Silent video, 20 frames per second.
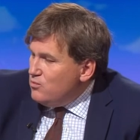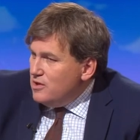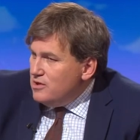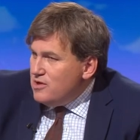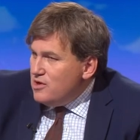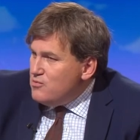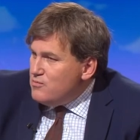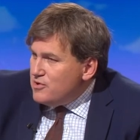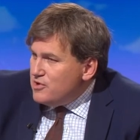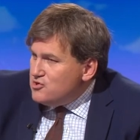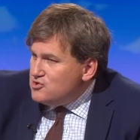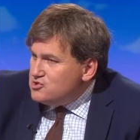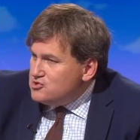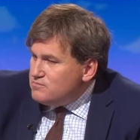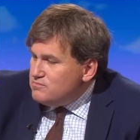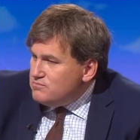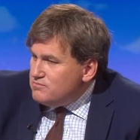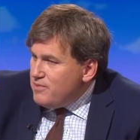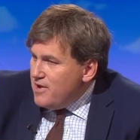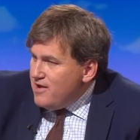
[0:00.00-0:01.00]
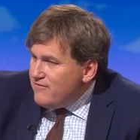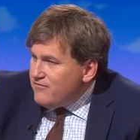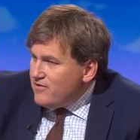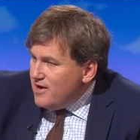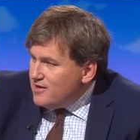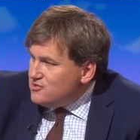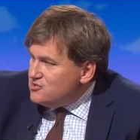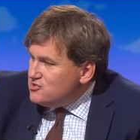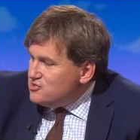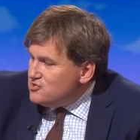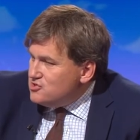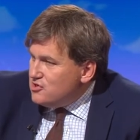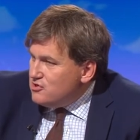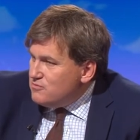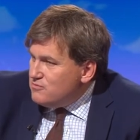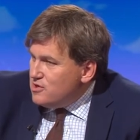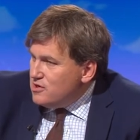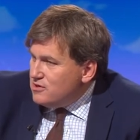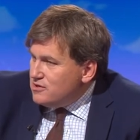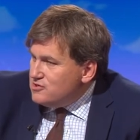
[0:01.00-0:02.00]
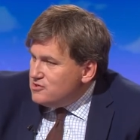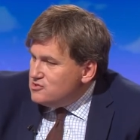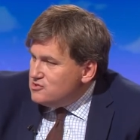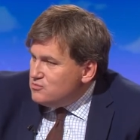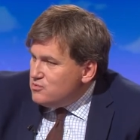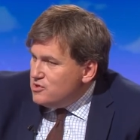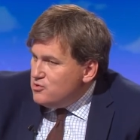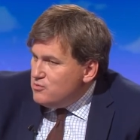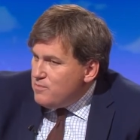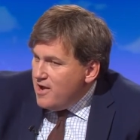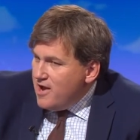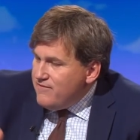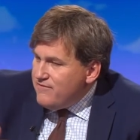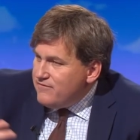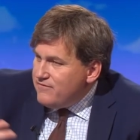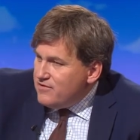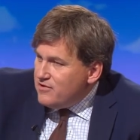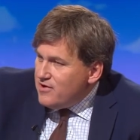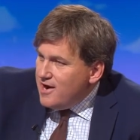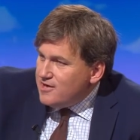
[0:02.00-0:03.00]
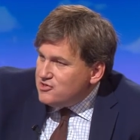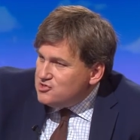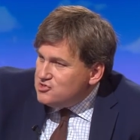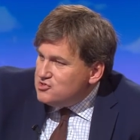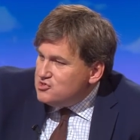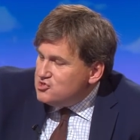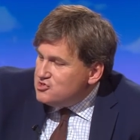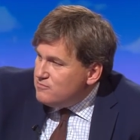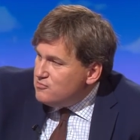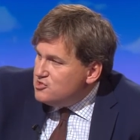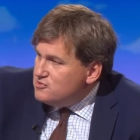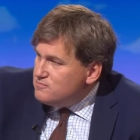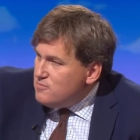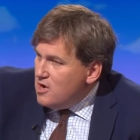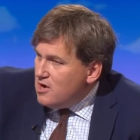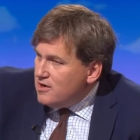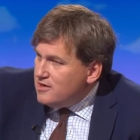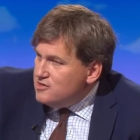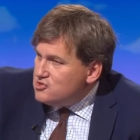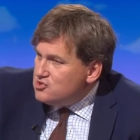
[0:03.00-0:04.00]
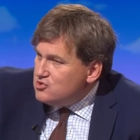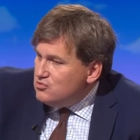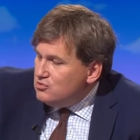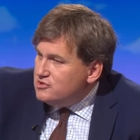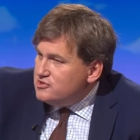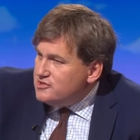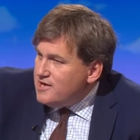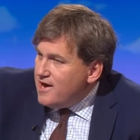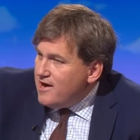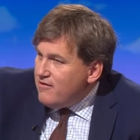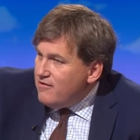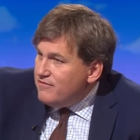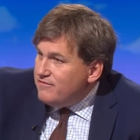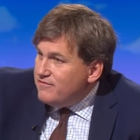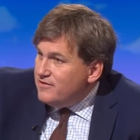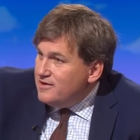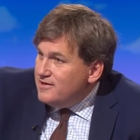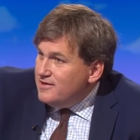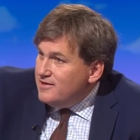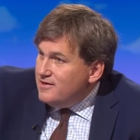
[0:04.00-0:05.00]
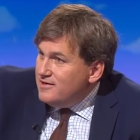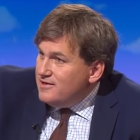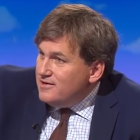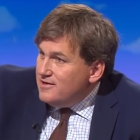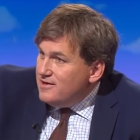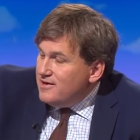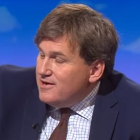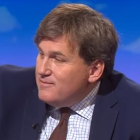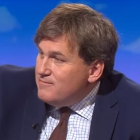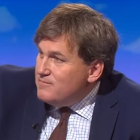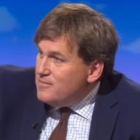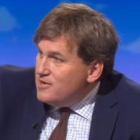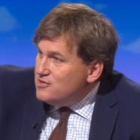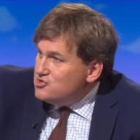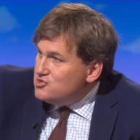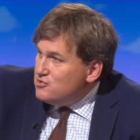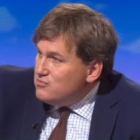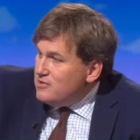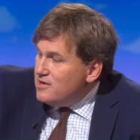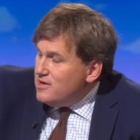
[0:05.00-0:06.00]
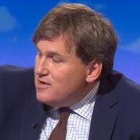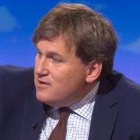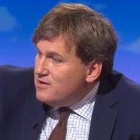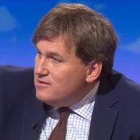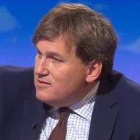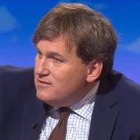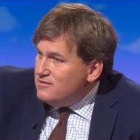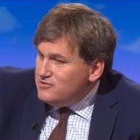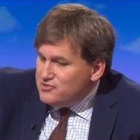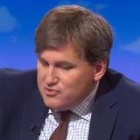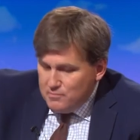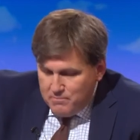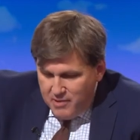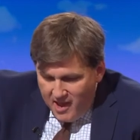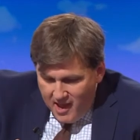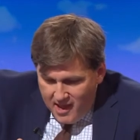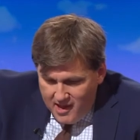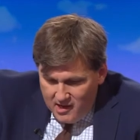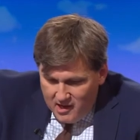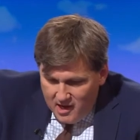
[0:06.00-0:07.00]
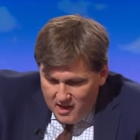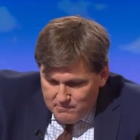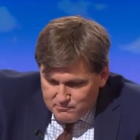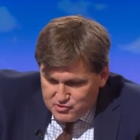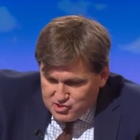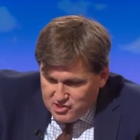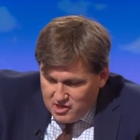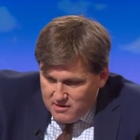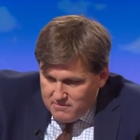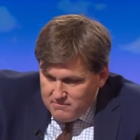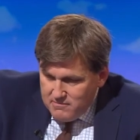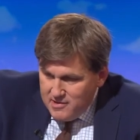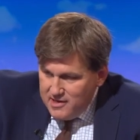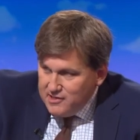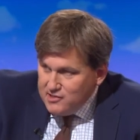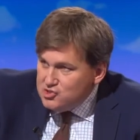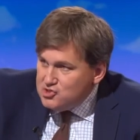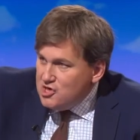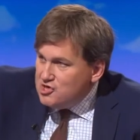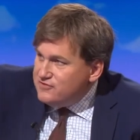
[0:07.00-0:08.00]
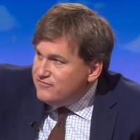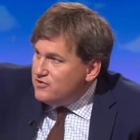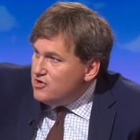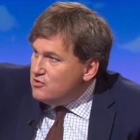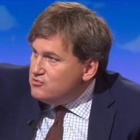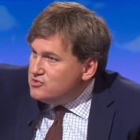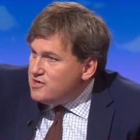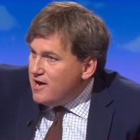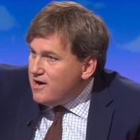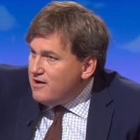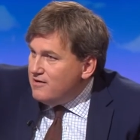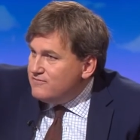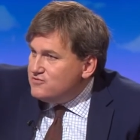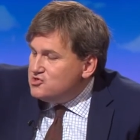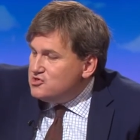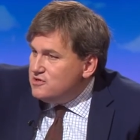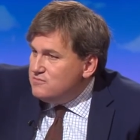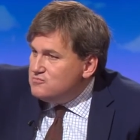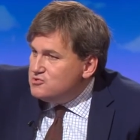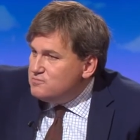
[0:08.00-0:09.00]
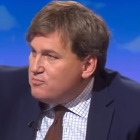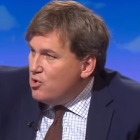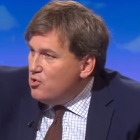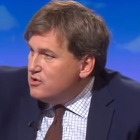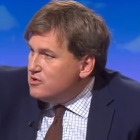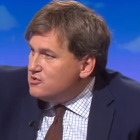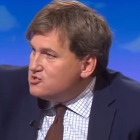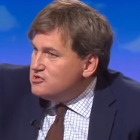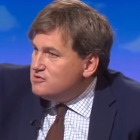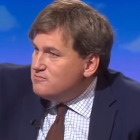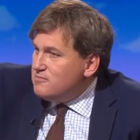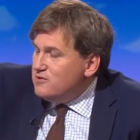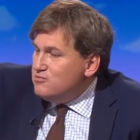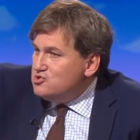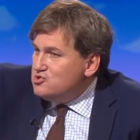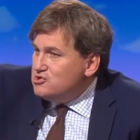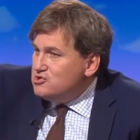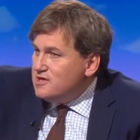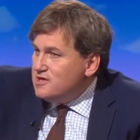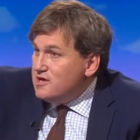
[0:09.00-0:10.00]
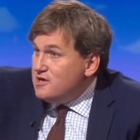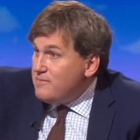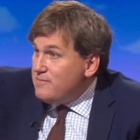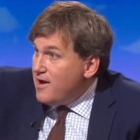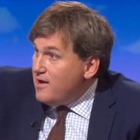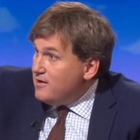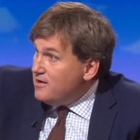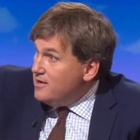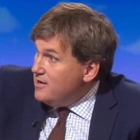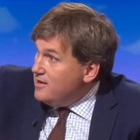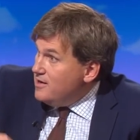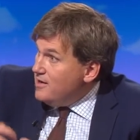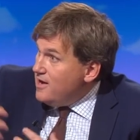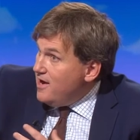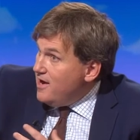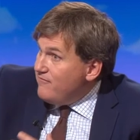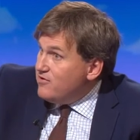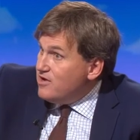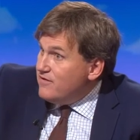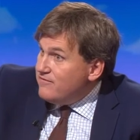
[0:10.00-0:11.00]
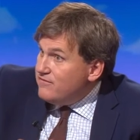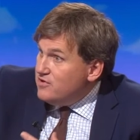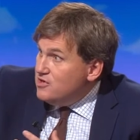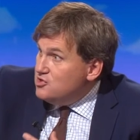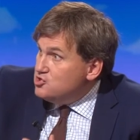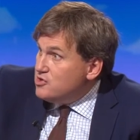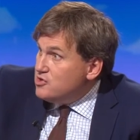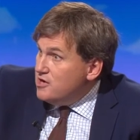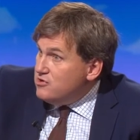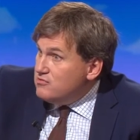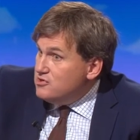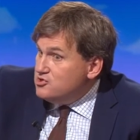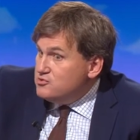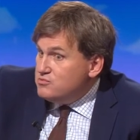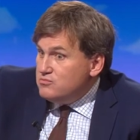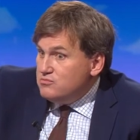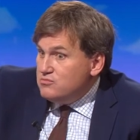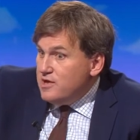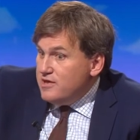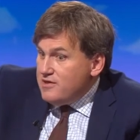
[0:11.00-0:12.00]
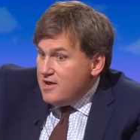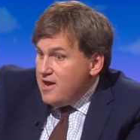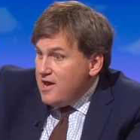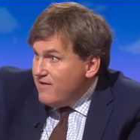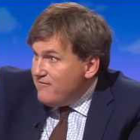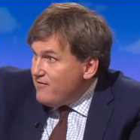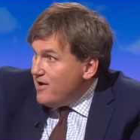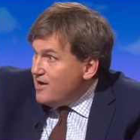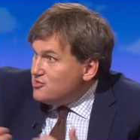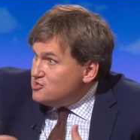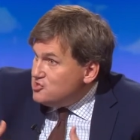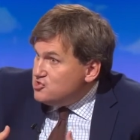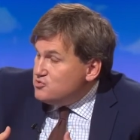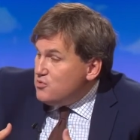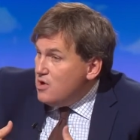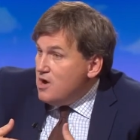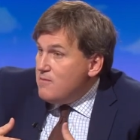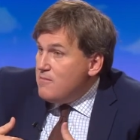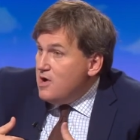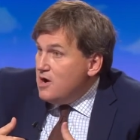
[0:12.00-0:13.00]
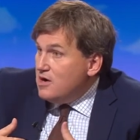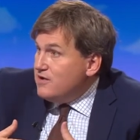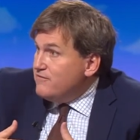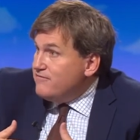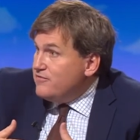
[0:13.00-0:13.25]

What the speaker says: Well, no, because paying for access to the single market is when you pay for access to somebody's market, it's called a tariff. And so to pay a lump sum in exchange for no tariff seems bonkers to me. We should think about having a free trade arrangement where they have access to our market.